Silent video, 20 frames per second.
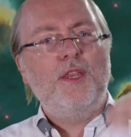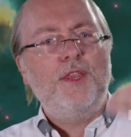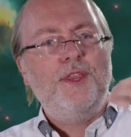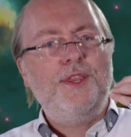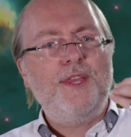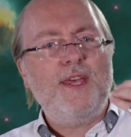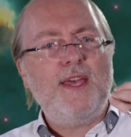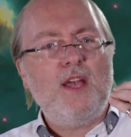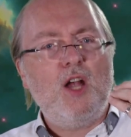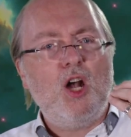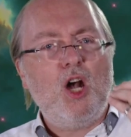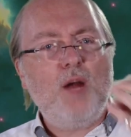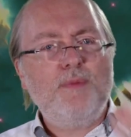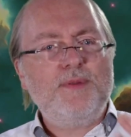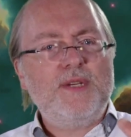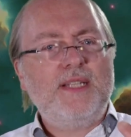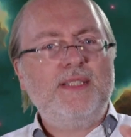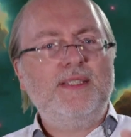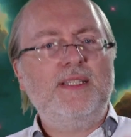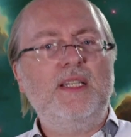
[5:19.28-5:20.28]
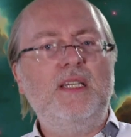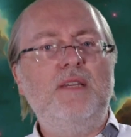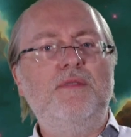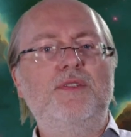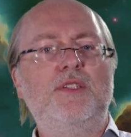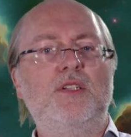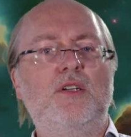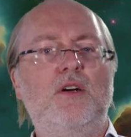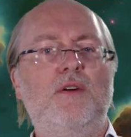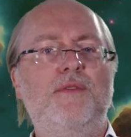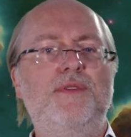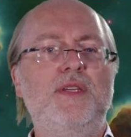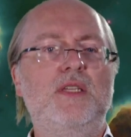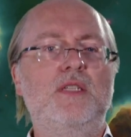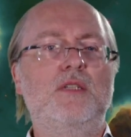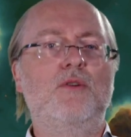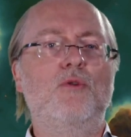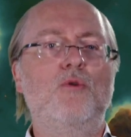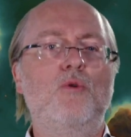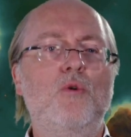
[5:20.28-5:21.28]
The objectives of
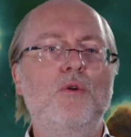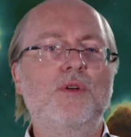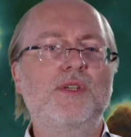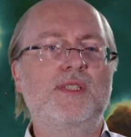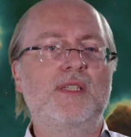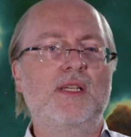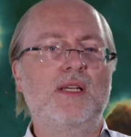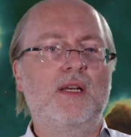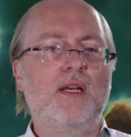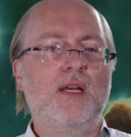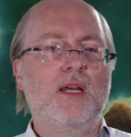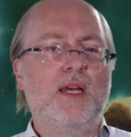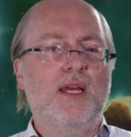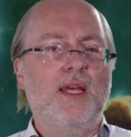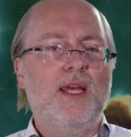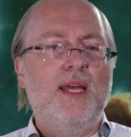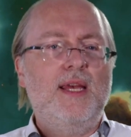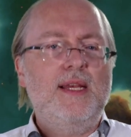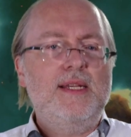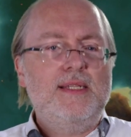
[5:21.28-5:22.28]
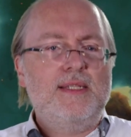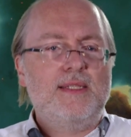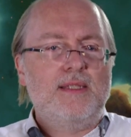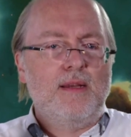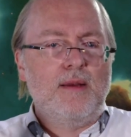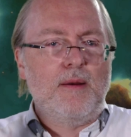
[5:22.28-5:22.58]
this course is